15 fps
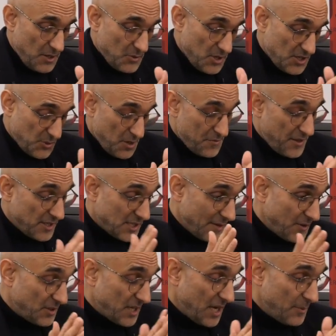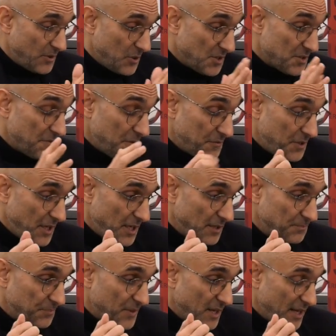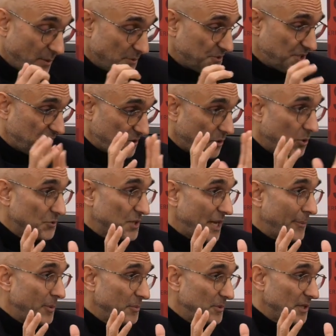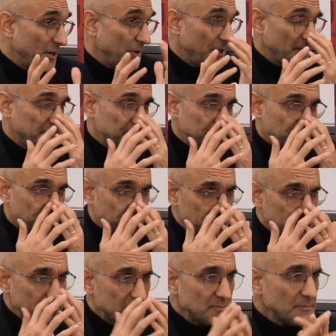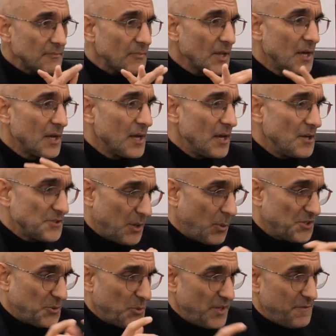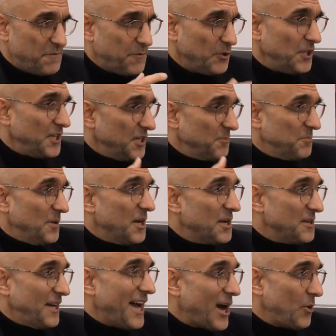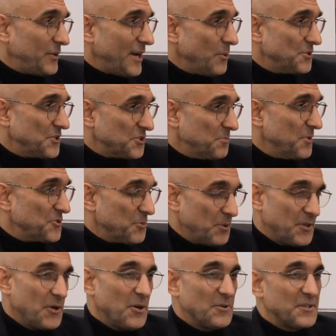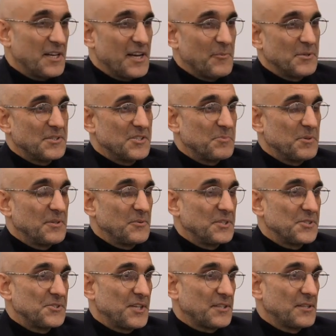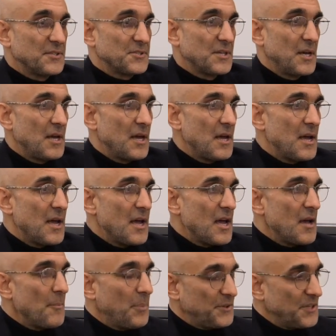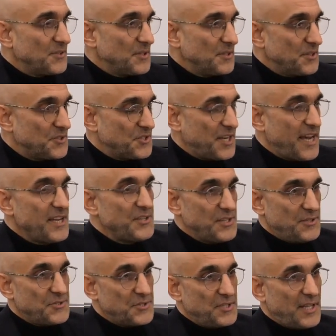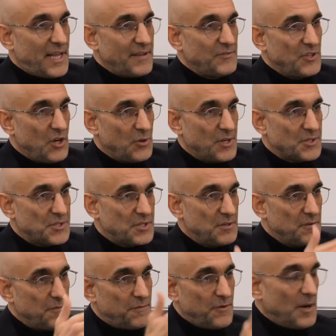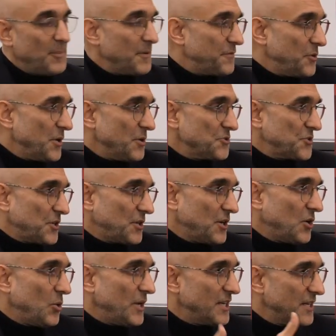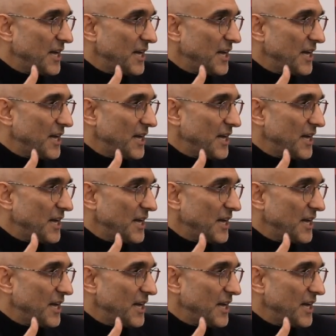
It was around Thanksgiving time in 2015, and I was sick the whole time with malaria. So I wasn't really fully out. I was just miserable the whole time with this sickness. But the changes that I've noticed from a few years ago and